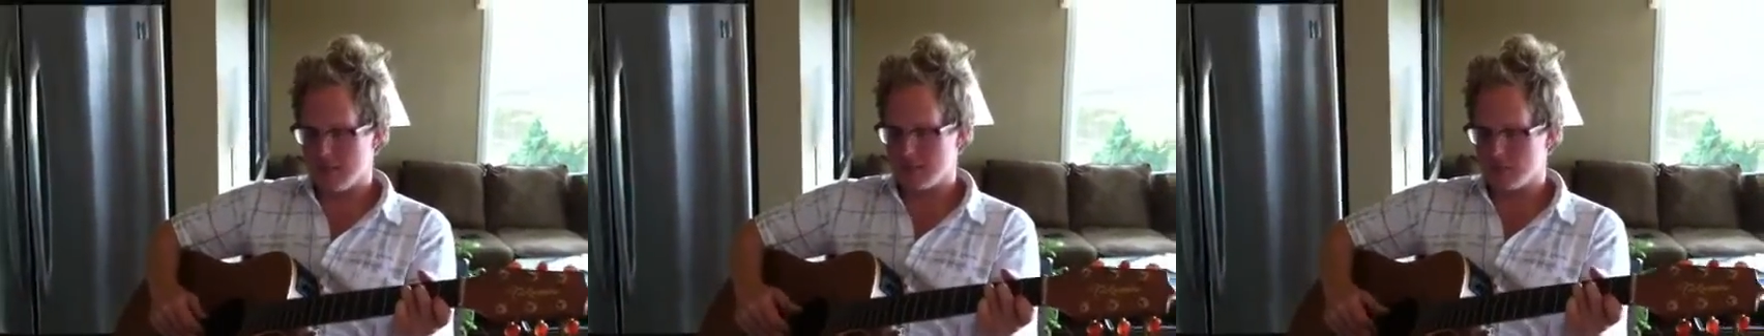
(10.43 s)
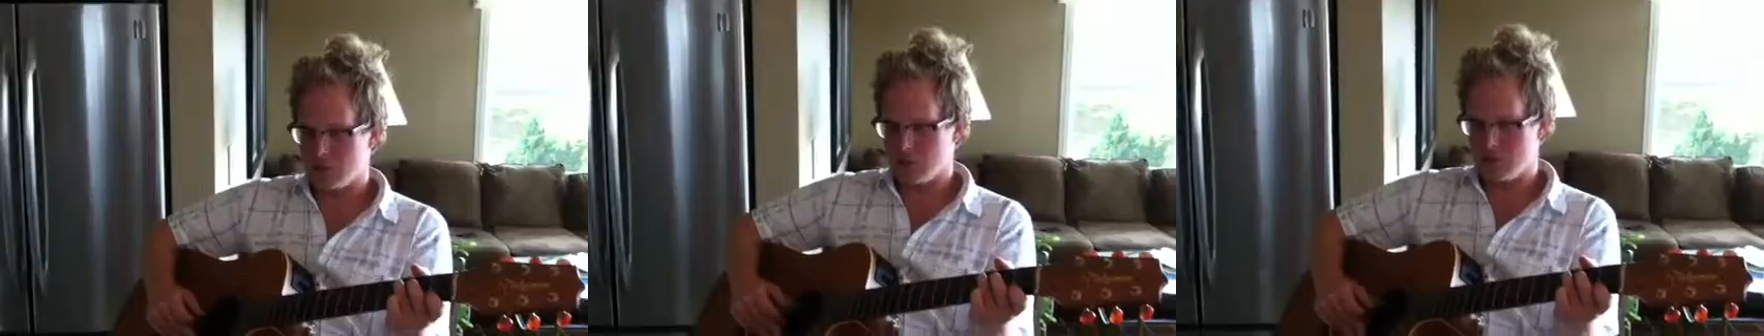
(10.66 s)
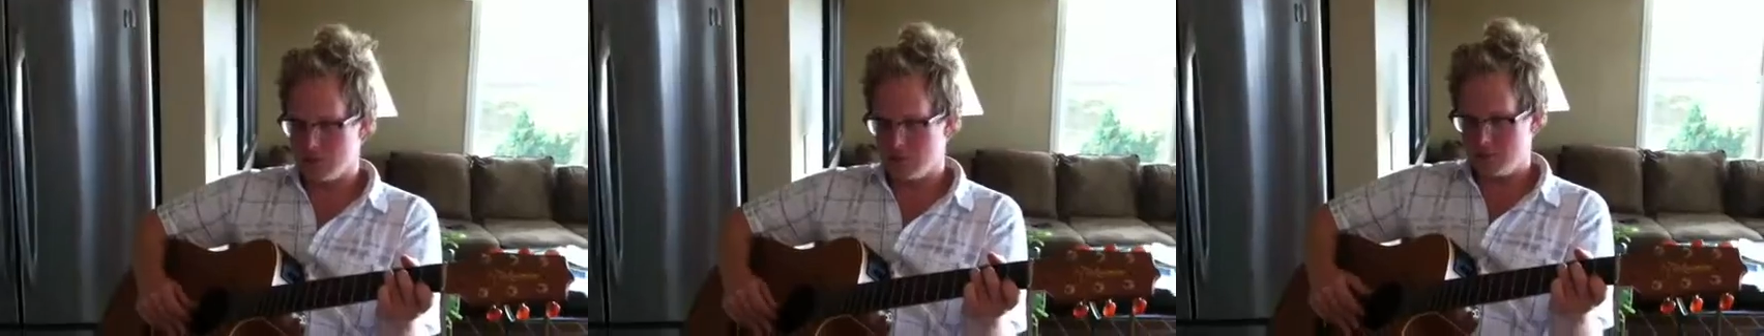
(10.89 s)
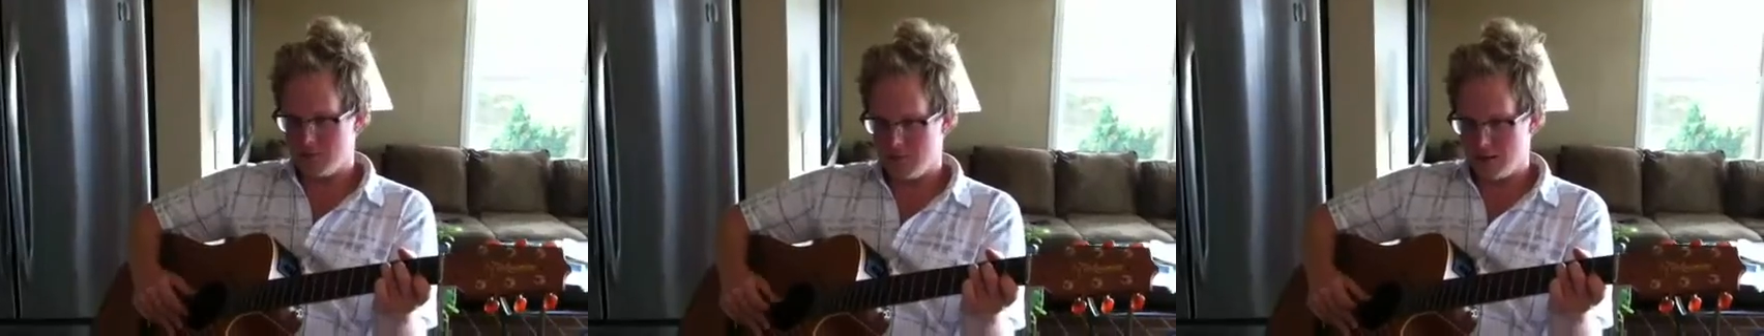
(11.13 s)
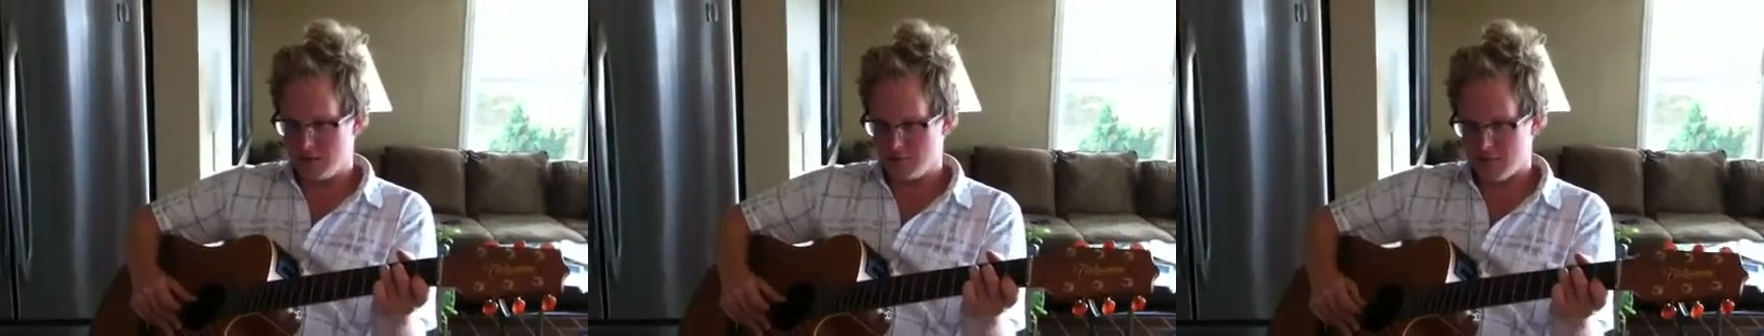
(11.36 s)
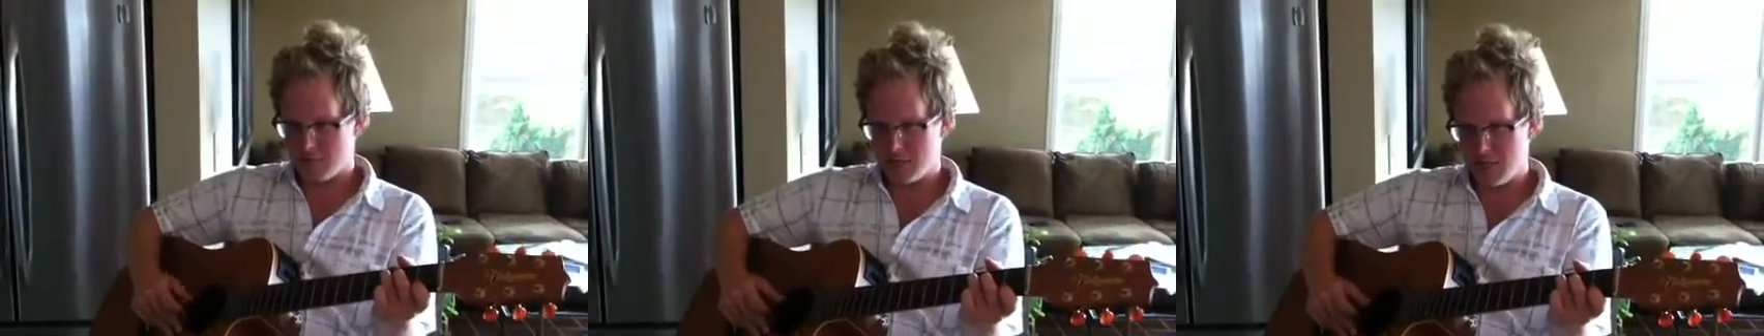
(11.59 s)
I just stepped down
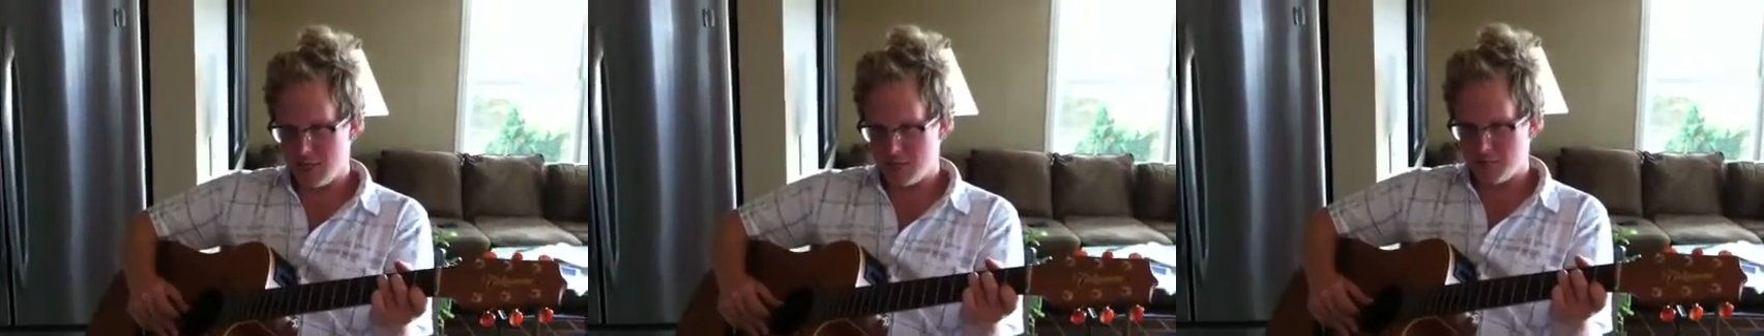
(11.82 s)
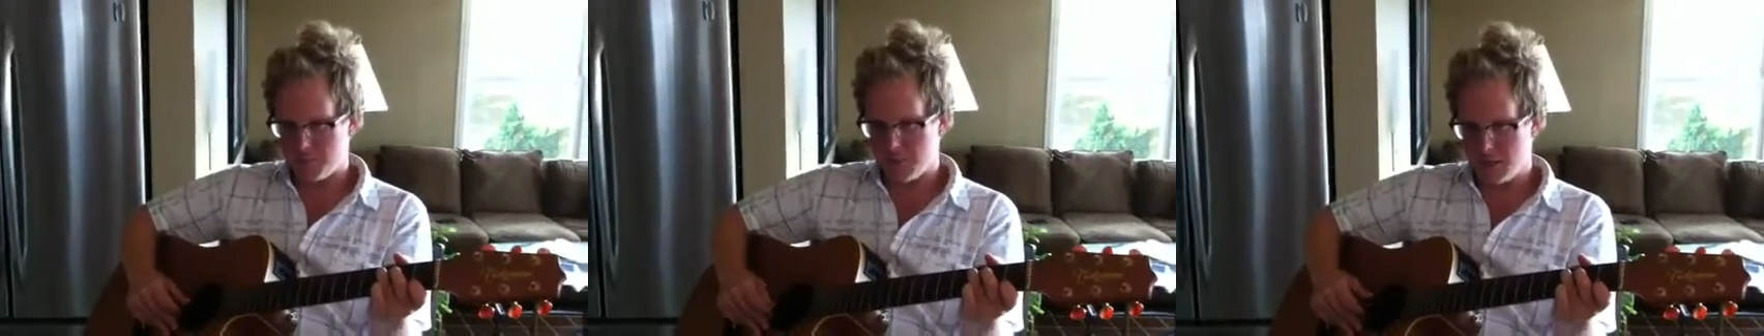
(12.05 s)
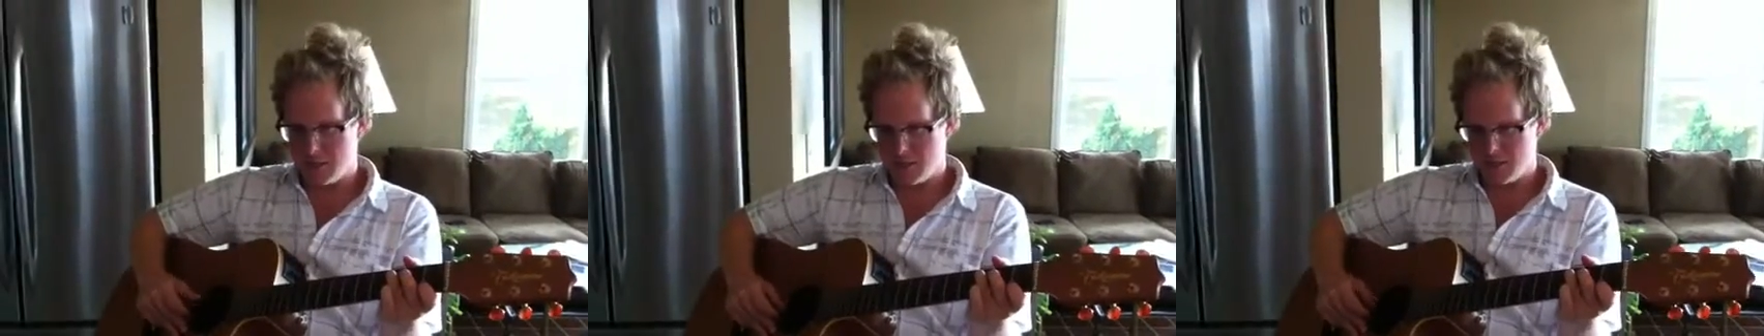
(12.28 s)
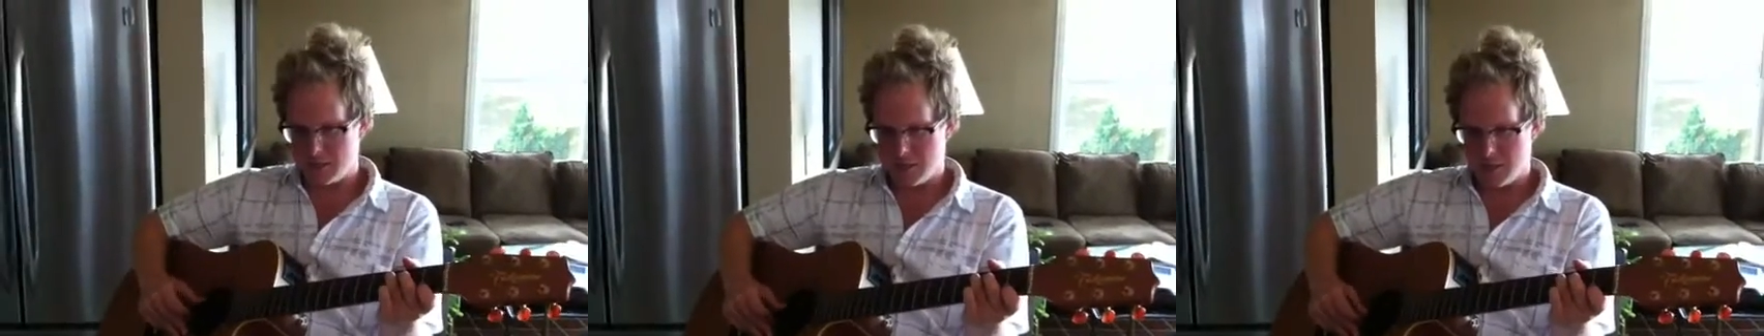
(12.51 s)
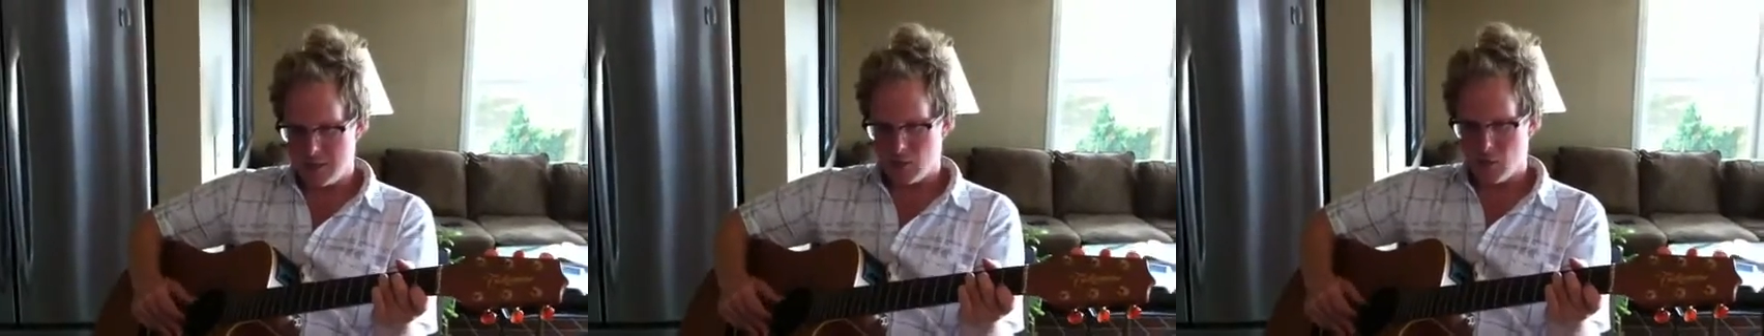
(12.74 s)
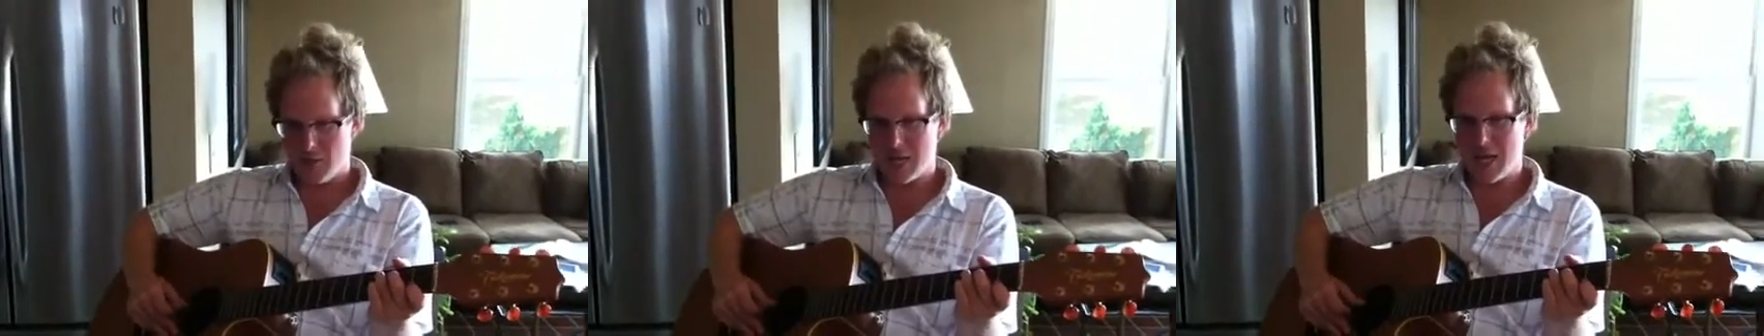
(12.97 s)
from the airplane
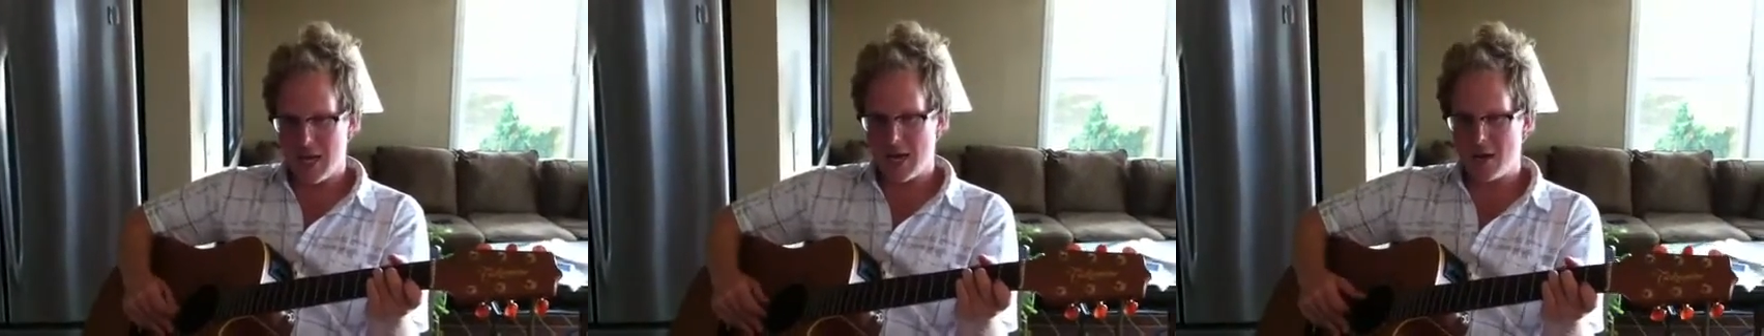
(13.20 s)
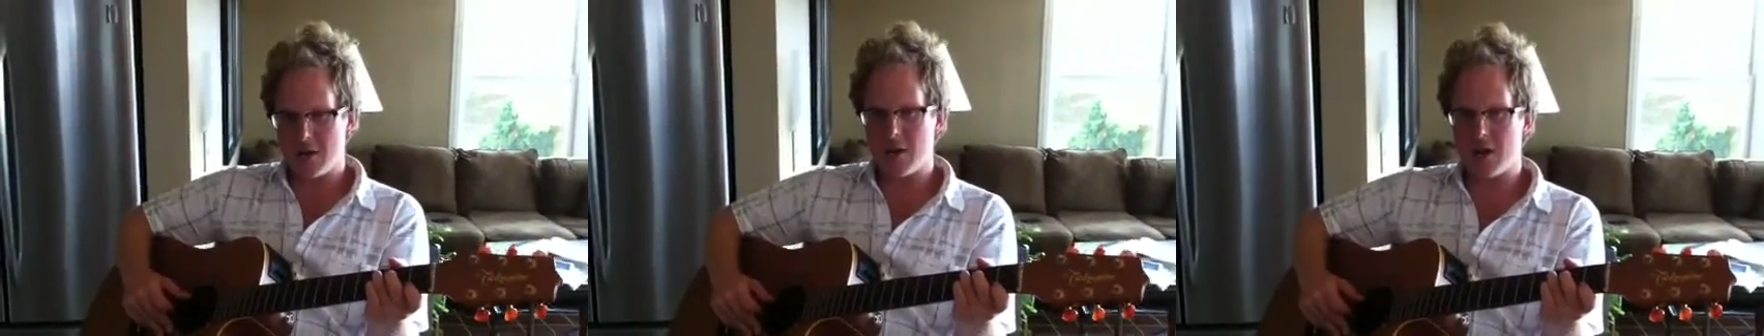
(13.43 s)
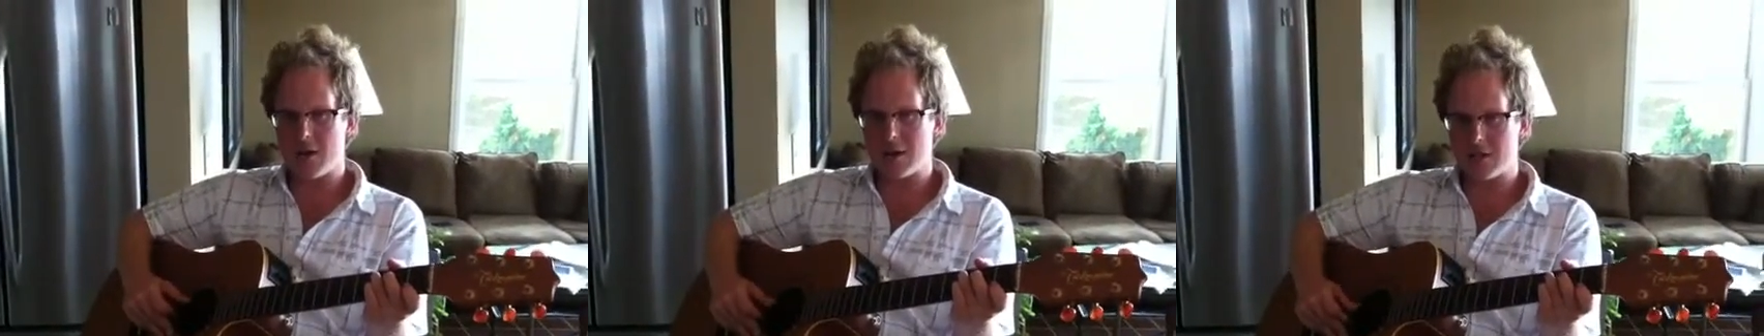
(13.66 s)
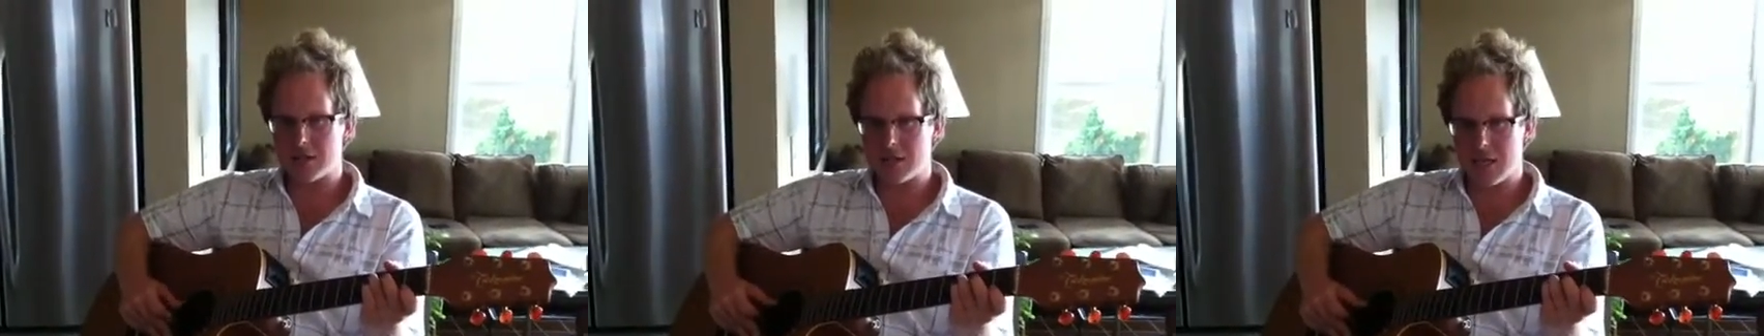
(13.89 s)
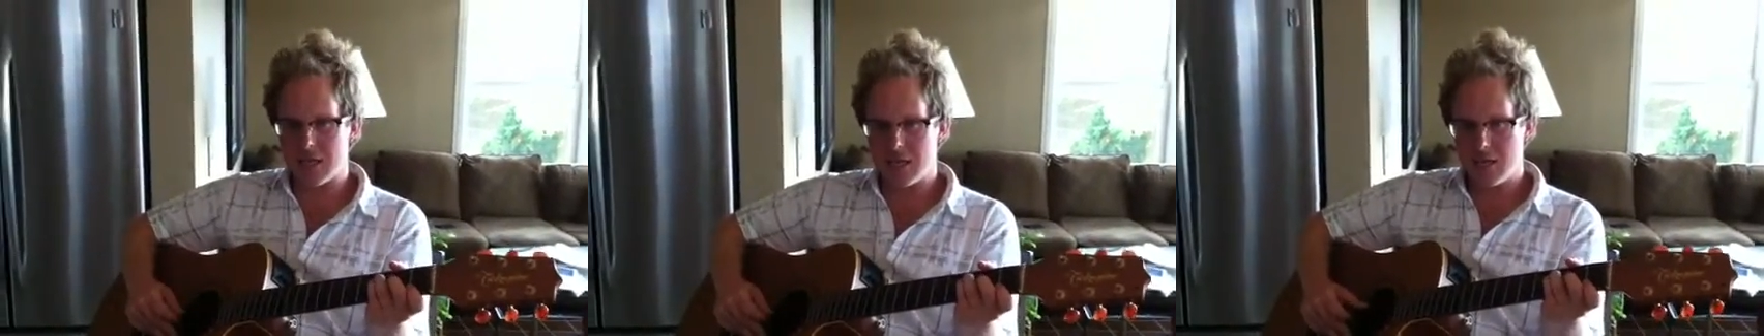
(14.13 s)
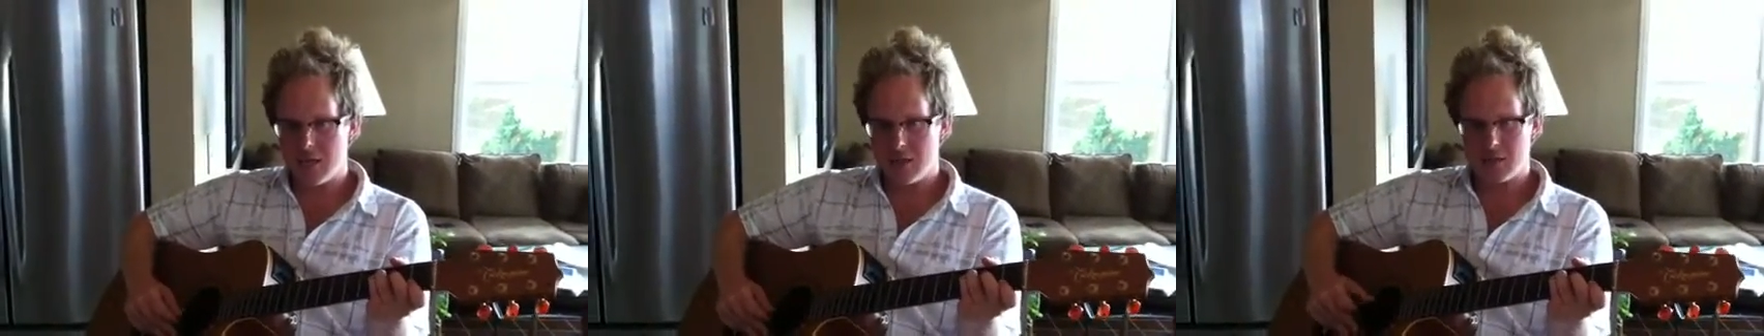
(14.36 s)
when I heard her say,